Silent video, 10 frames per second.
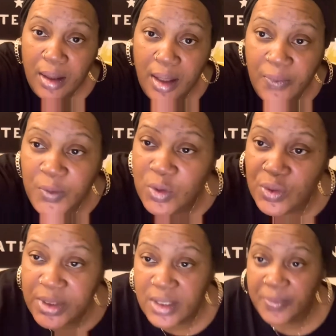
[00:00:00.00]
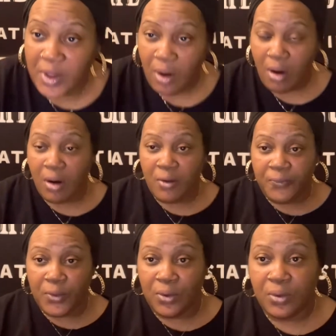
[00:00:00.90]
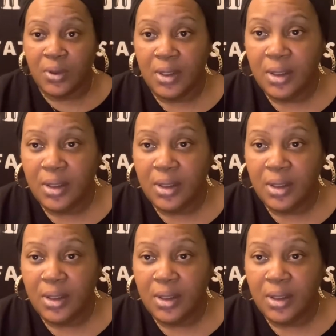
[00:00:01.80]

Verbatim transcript: if you do something harmful